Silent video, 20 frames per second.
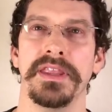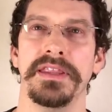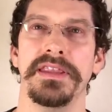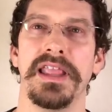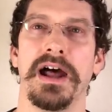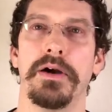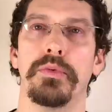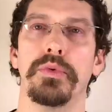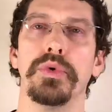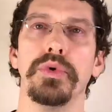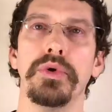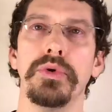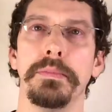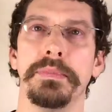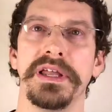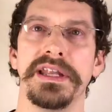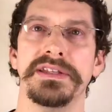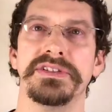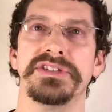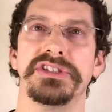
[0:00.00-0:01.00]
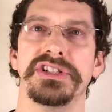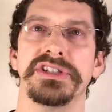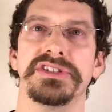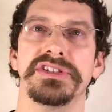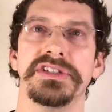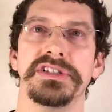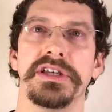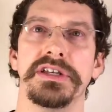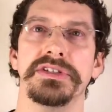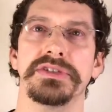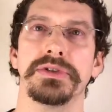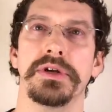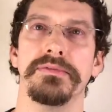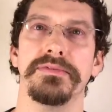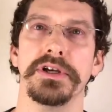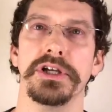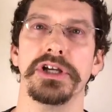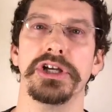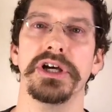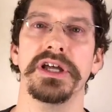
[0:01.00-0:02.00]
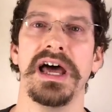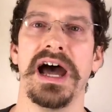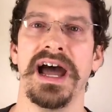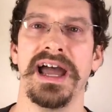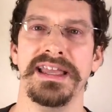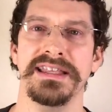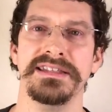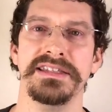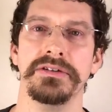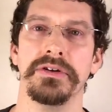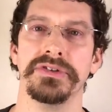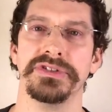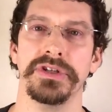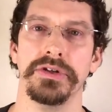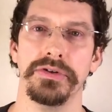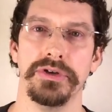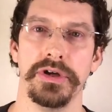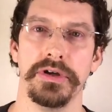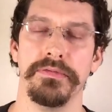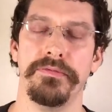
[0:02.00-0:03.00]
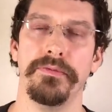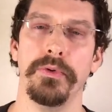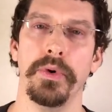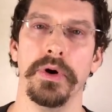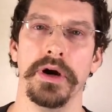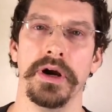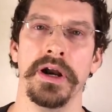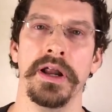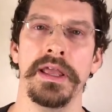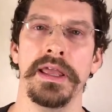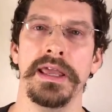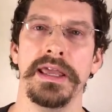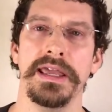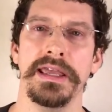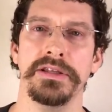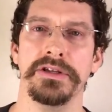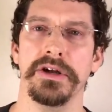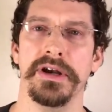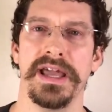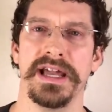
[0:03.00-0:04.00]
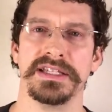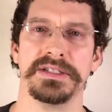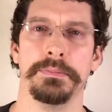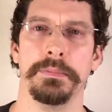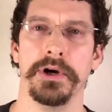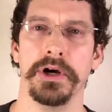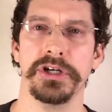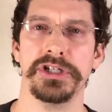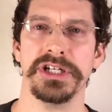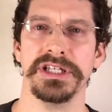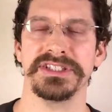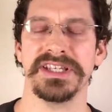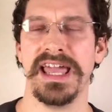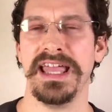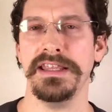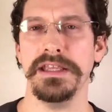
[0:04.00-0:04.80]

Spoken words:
not rule, but it's just sort of a good ideal to look for in your next purchase.